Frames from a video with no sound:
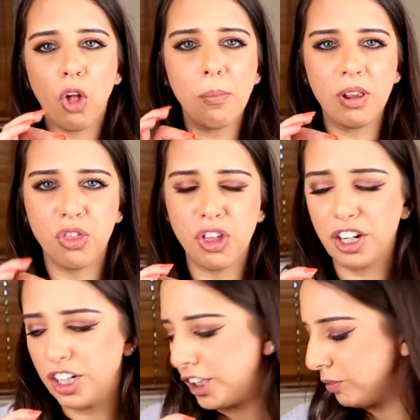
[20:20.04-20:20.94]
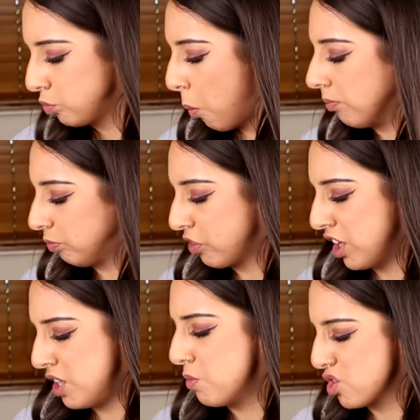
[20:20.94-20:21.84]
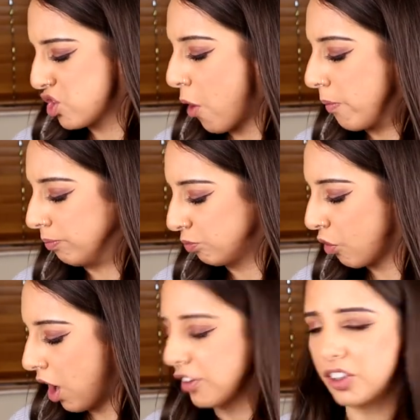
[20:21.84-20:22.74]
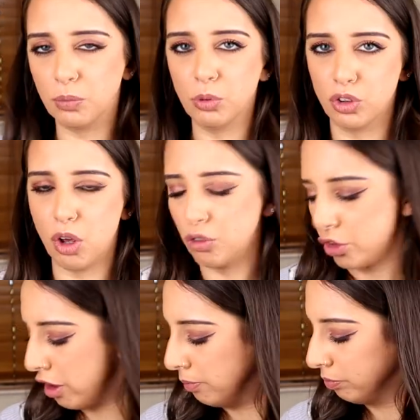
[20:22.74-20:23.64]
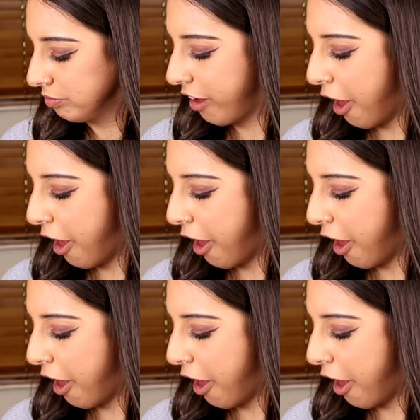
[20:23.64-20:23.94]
A bit thicker. They need more salt. I'd add more salt to them.